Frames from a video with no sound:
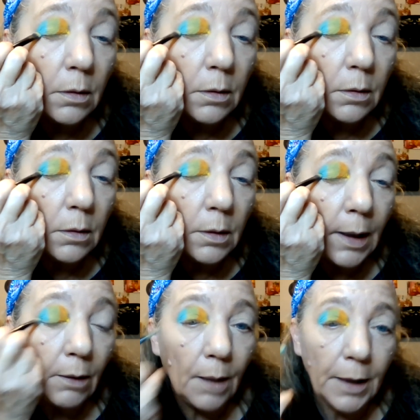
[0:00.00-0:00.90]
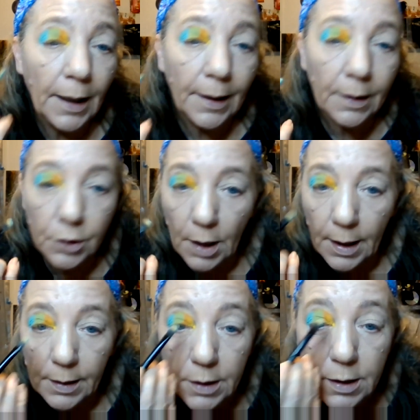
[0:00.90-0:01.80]
Now, I'm kind of trying to
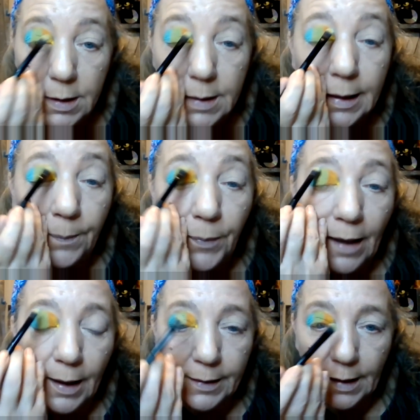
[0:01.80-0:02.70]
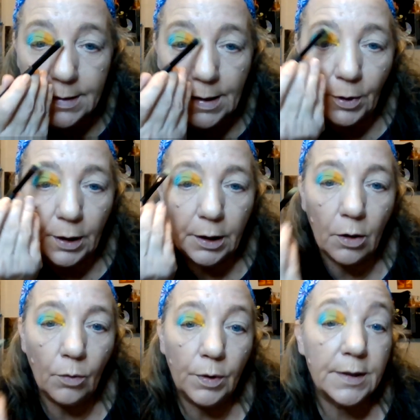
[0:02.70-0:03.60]
just keep that like that because I'm going to go with
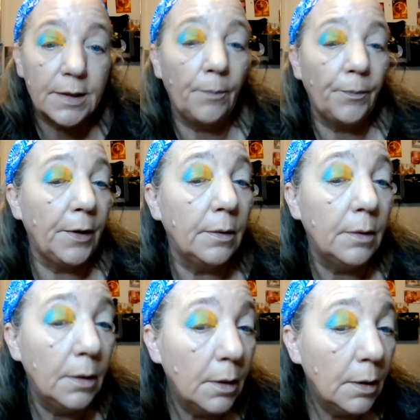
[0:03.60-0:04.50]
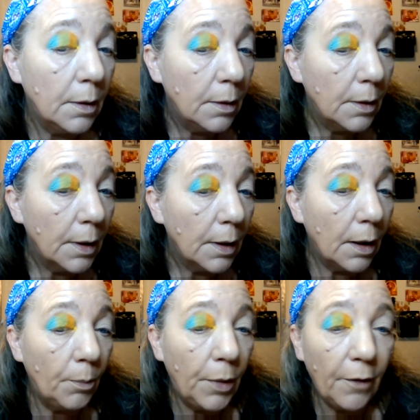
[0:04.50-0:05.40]
something
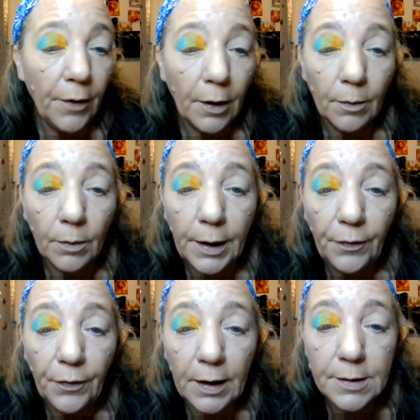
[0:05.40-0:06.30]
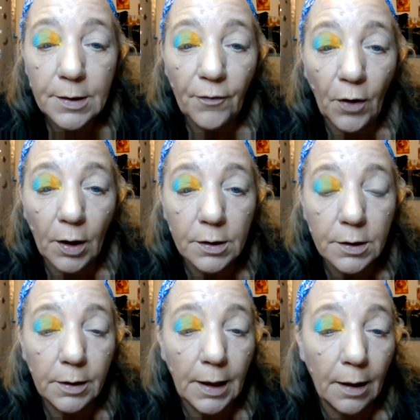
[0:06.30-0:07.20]
above there. What do you think so far? So,
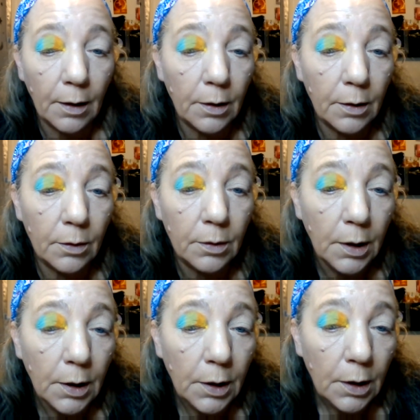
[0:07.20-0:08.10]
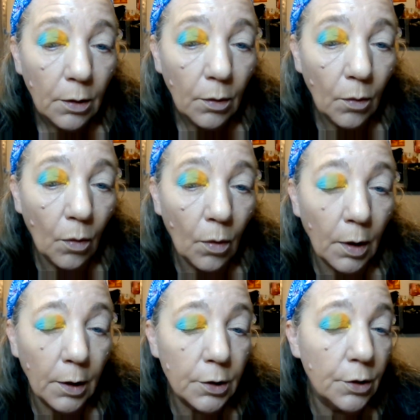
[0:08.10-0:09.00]
yellow, orange,
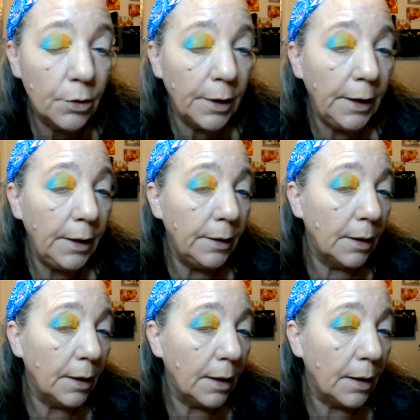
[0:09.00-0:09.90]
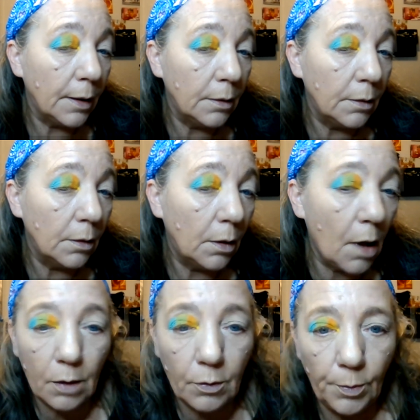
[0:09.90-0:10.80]
green, and
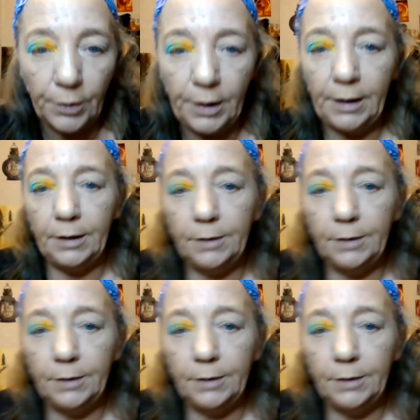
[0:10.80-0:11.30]
aquamarine.